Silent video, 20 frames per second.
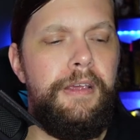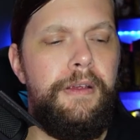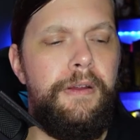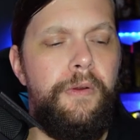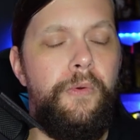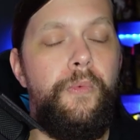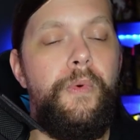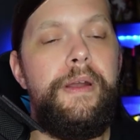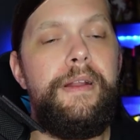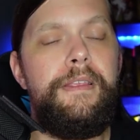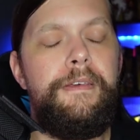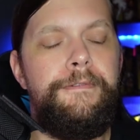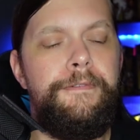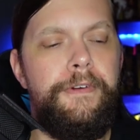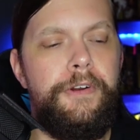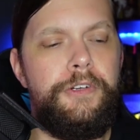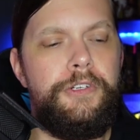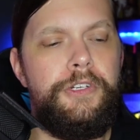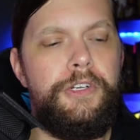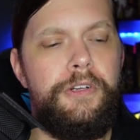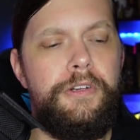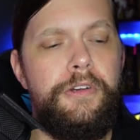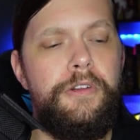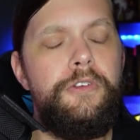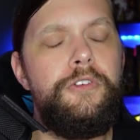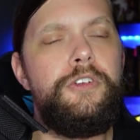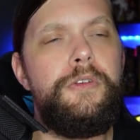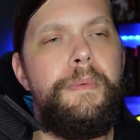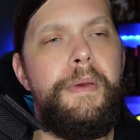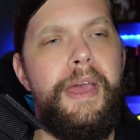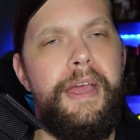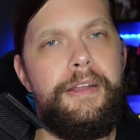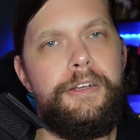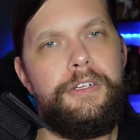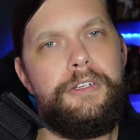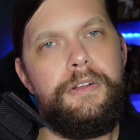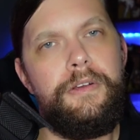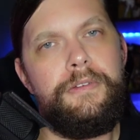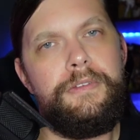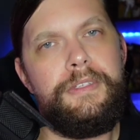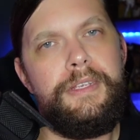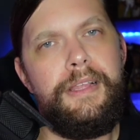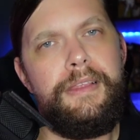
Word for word: or one of the first New Japan shows